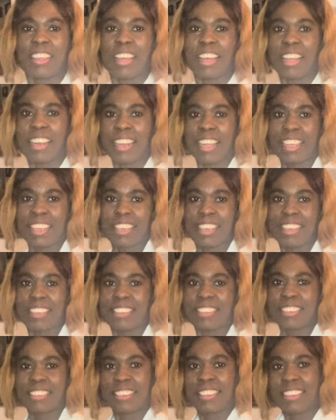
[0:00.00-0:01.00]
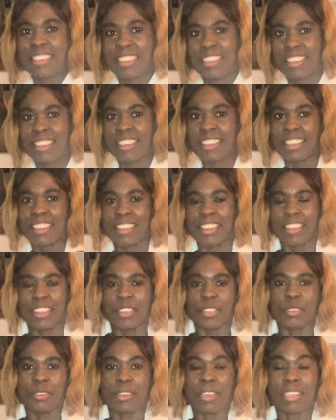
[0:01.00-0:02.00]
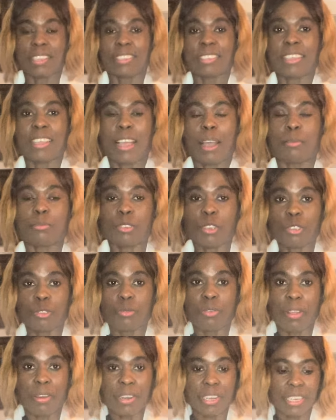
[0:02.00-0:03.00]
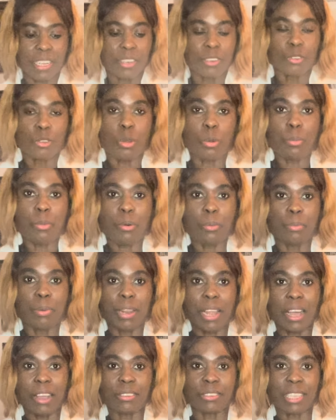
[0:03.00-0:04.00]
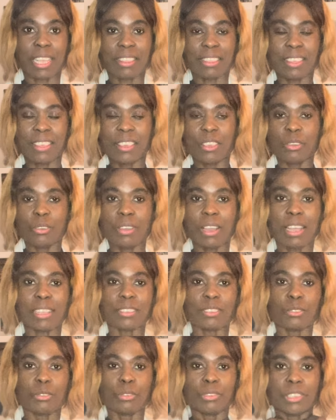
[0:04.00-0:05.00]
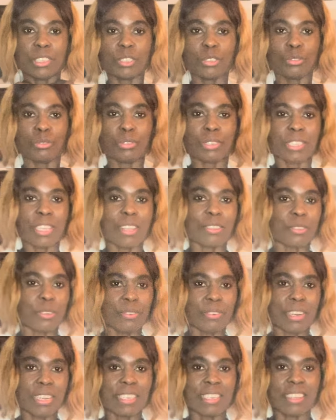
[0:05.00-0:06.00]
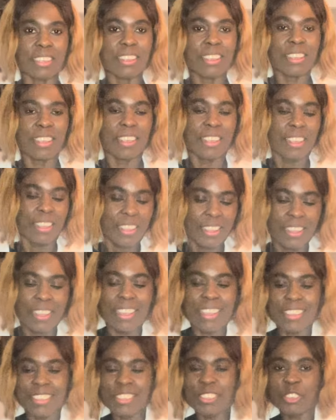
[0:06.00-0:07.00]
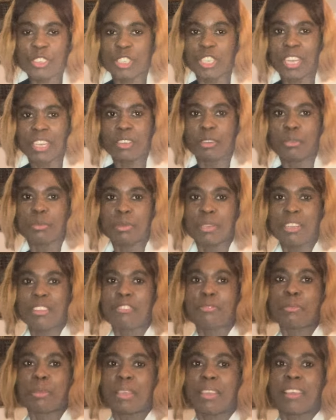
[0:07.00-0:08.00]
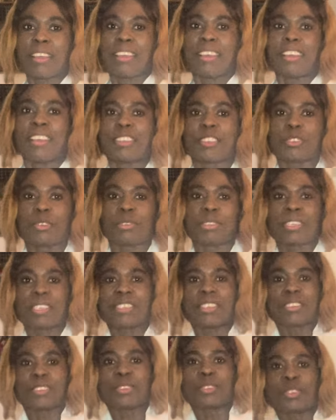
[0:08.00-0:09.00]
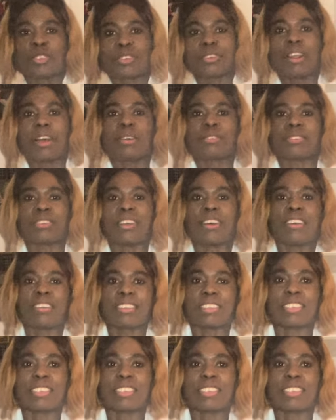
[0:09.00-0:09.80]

I like it. You can see I'm just wearing a normal blouse. I think you guys know these two sets already. in this channel, believe me. So this is the trouser.